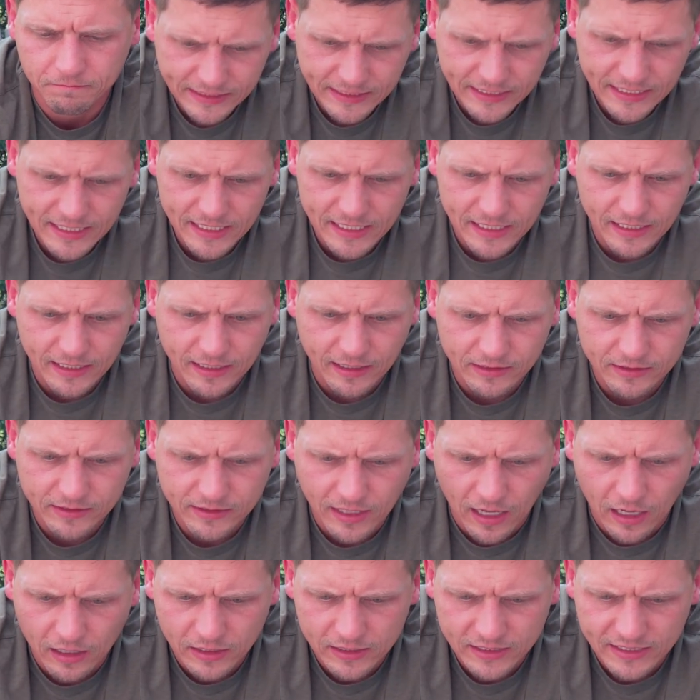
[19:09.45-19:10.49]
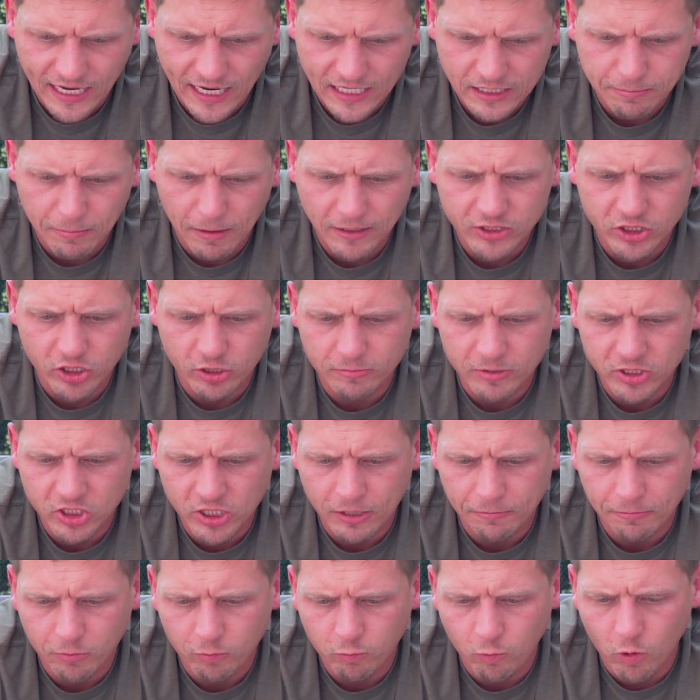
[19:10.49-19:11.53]
D. Gonzalez asked, my German
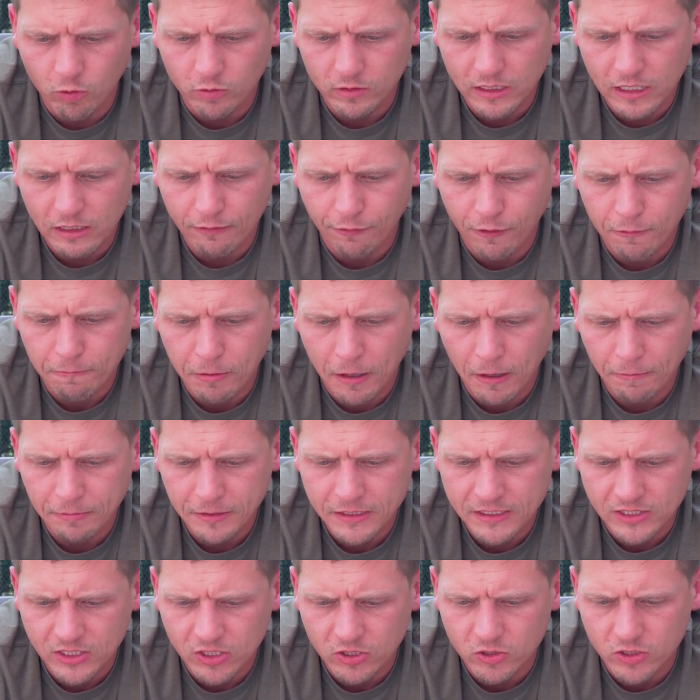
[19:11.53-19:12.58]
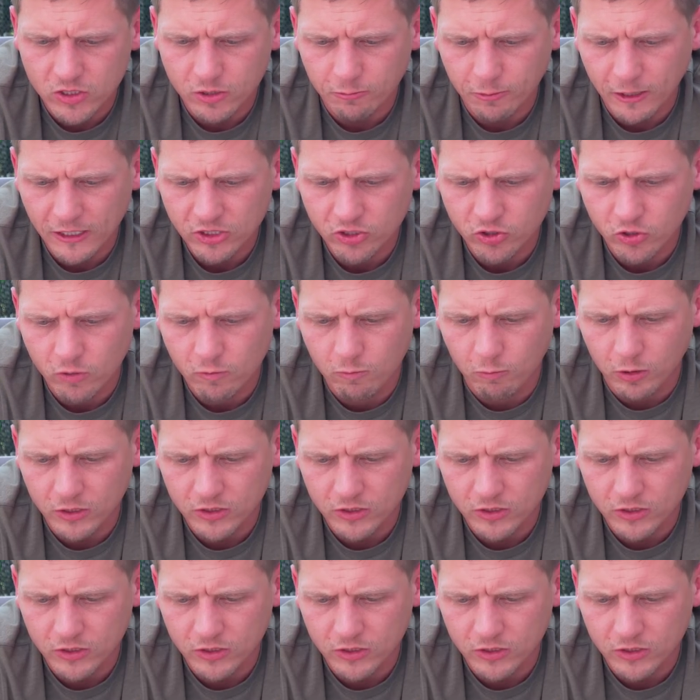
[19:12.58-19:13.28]
Shepherd won't leave her puppies to use the restroom.